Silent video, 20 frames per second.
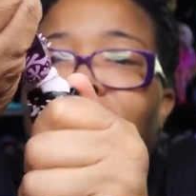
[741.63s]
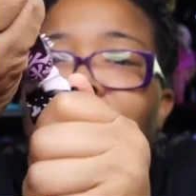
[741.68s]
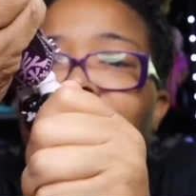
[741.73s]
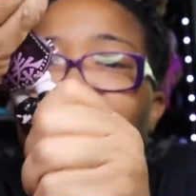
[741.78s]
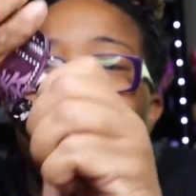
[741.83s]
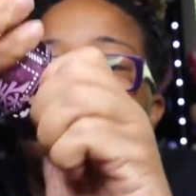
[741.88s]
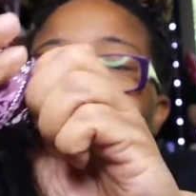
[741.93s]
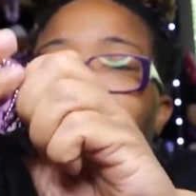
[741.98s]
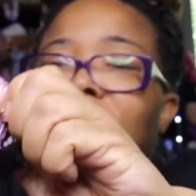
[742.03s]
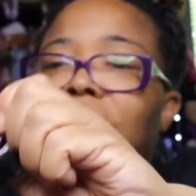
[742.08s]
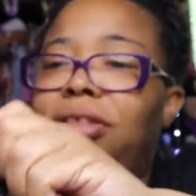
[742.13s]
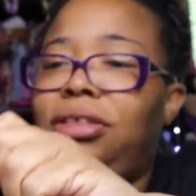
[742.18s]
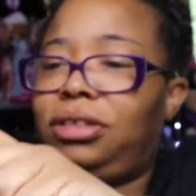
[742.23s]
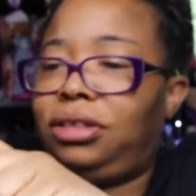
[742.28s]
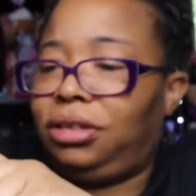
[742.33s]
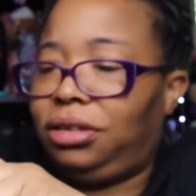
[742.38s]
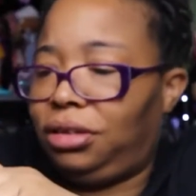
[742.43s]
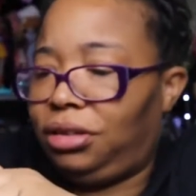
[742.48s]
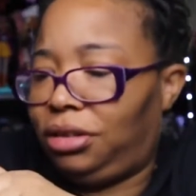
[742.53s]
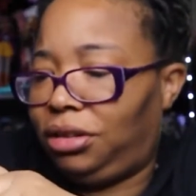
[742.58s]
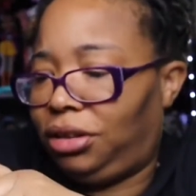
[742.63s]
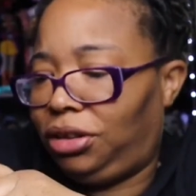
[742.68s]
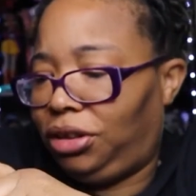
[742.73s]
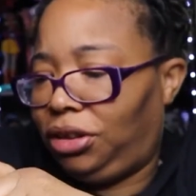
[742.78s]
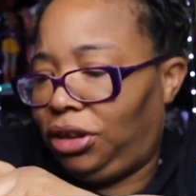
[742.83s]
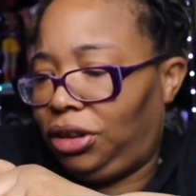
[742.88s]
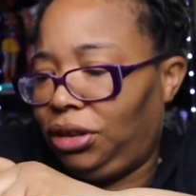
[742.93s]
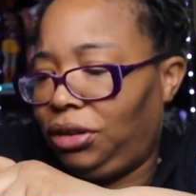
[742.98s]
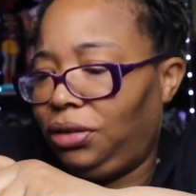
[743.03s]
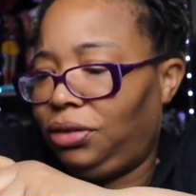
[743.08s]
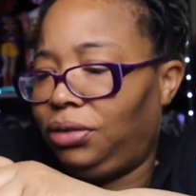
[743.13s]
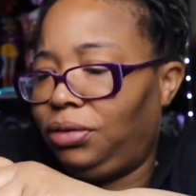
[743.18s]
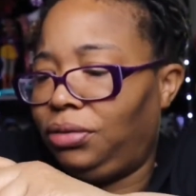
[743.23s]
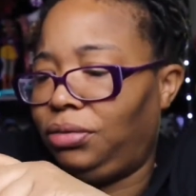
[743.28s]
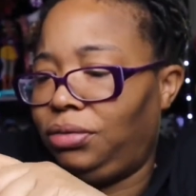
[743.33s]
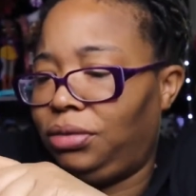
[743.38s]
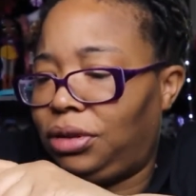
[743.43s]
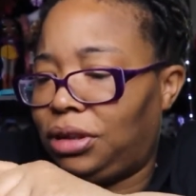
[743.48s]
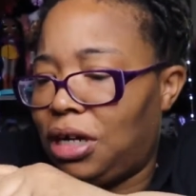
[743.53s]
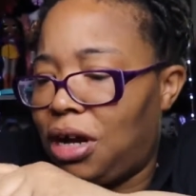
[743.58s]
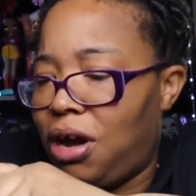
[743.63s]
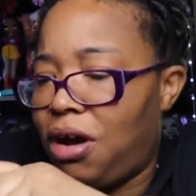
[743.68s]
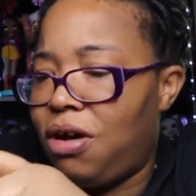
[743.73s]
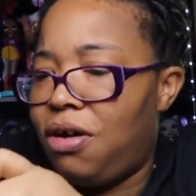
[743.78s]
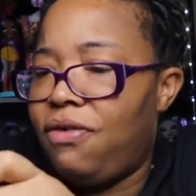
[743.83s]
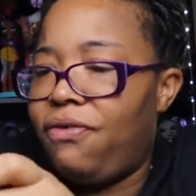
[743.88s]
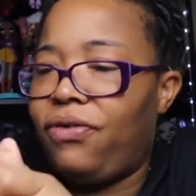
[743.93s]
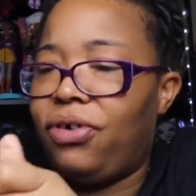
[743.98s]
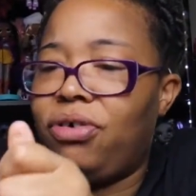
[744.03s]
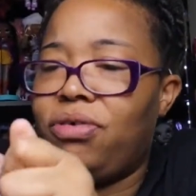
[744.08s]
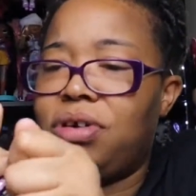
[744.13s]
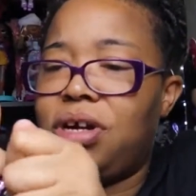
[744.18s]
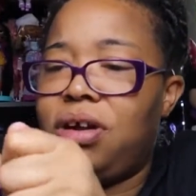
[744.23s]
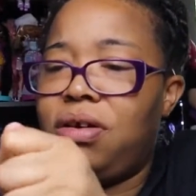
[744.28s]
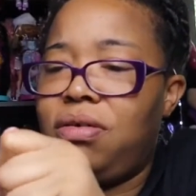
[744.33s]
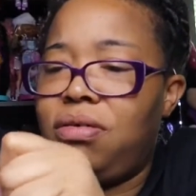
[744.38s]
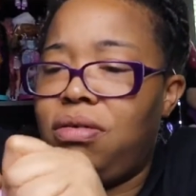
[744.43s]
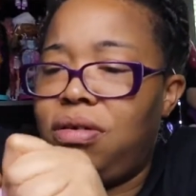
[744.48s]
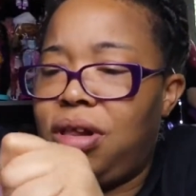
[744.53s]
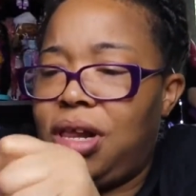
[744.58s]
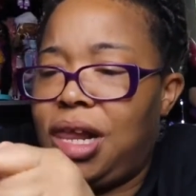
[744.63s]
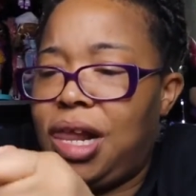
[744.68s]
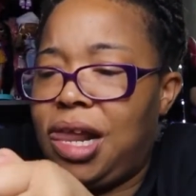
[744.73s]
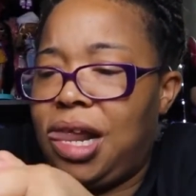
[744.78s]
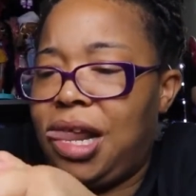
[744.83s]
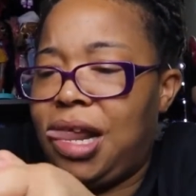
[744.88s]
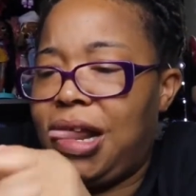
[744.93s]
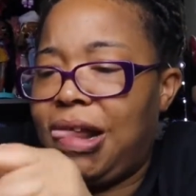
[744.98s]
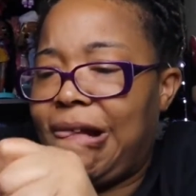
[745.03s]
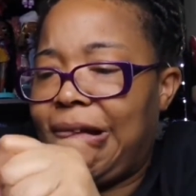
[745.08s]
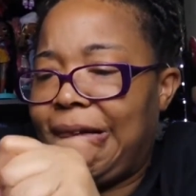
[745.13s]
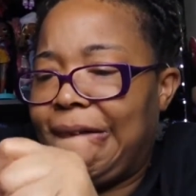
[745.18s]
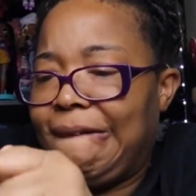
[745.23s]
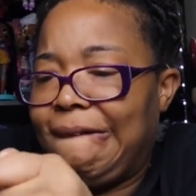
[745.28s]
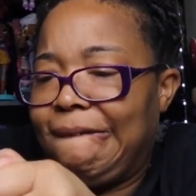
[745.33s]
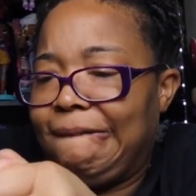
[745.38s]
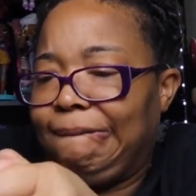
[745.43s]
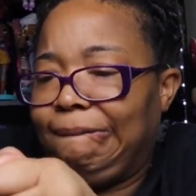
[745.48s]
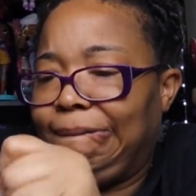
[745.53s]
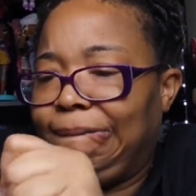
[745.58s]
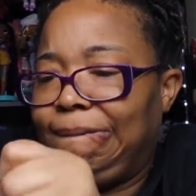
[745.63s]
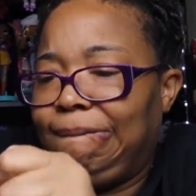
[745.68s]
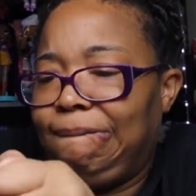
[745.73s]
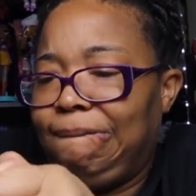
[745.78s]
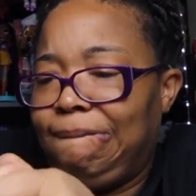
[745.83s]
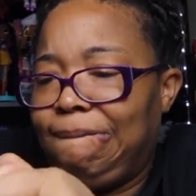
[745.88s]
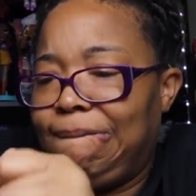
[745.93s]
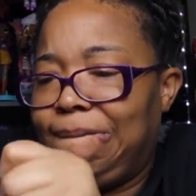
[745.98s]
these shoes off. Hold on. I